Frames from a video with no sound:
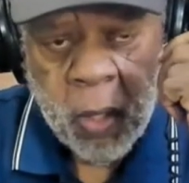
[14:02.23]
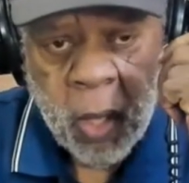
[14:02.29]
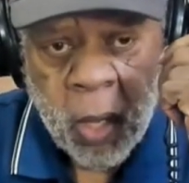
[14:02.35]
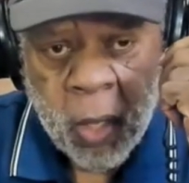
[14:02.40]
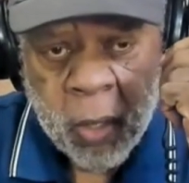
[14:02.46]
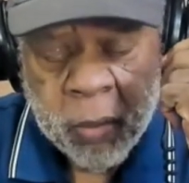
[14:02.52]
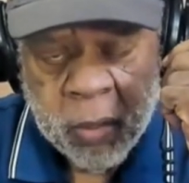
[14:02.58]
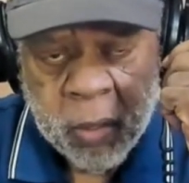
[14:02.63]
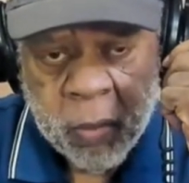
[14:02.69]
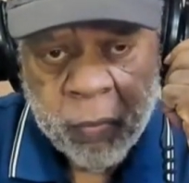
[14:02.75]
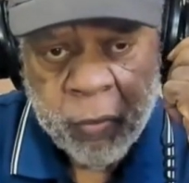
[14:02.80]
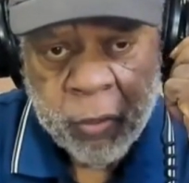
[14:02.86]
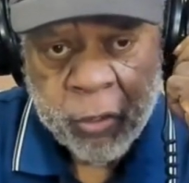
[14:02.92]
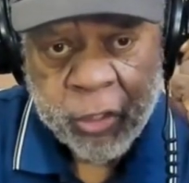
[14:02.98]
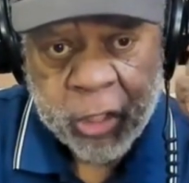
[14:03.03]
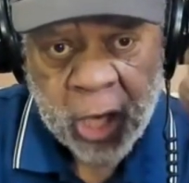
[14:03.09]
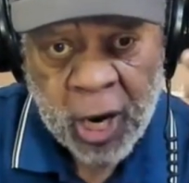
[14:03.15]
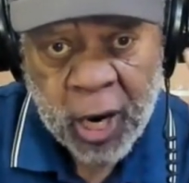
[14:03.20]
uh,
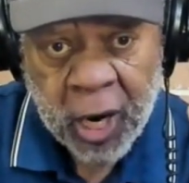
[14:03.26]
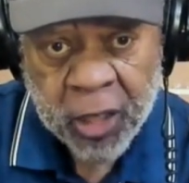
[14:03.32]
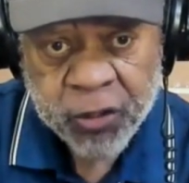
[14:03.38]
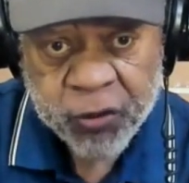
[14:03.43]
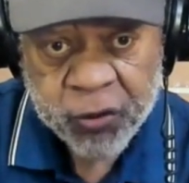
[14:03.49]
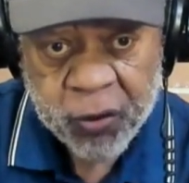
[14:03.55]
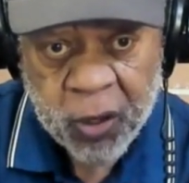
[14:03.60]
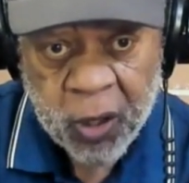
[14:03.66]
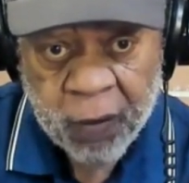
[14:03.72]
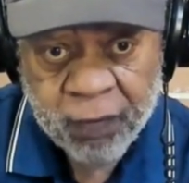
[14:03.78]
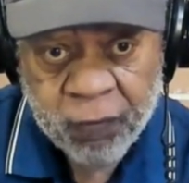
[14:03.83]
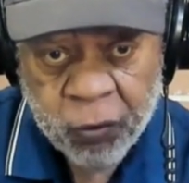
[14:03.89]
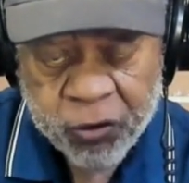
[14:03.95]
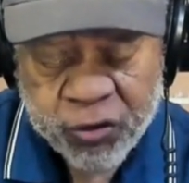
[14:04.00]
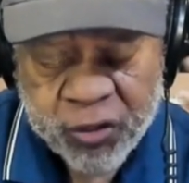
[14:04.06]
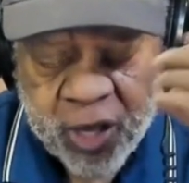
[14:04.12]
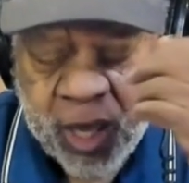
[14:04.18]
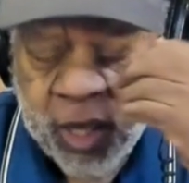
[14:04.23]
the charge of
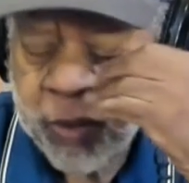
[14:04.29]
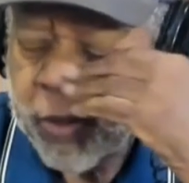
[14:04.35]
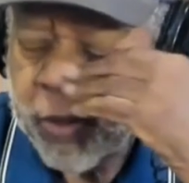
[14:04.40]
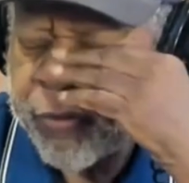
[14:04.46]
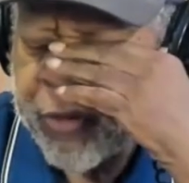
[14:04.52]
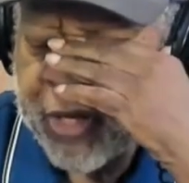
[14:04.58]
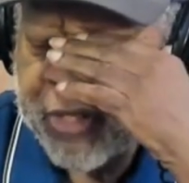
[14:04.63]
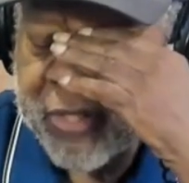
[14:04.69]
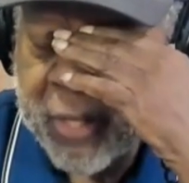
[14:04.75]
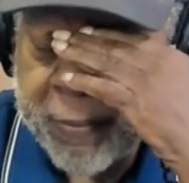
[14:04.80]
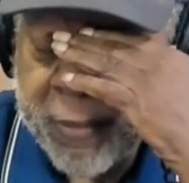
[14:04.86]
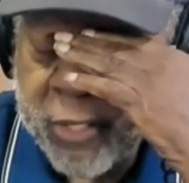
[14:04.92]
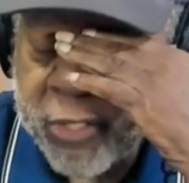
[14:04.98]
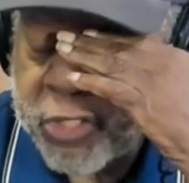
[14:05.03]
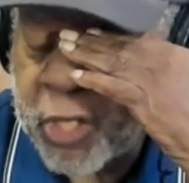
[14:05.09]
which they the things they've been